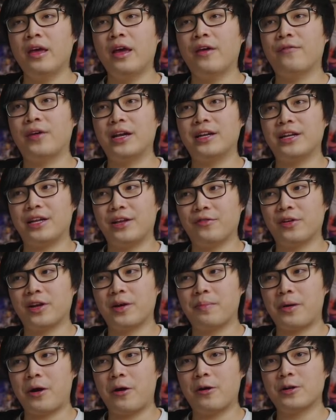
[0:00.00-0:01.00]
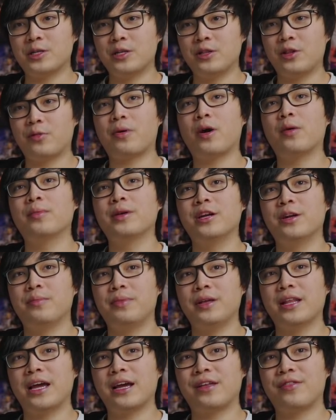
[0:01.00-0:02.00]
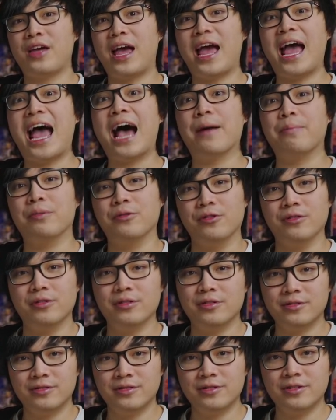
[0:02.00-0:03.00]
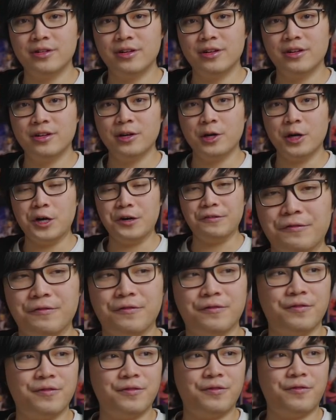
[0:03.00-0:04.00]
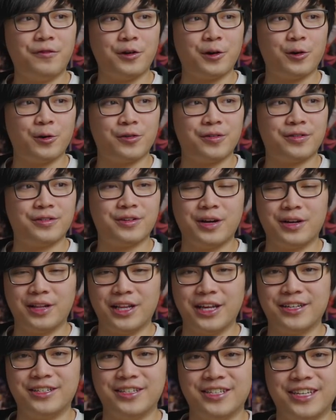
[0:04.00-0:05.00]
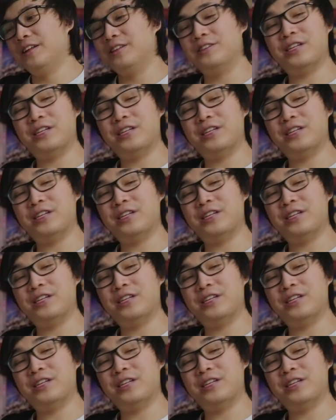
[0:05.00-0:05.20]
If I had to give a comparison, they're probably going to be like the Apple of figure collecting.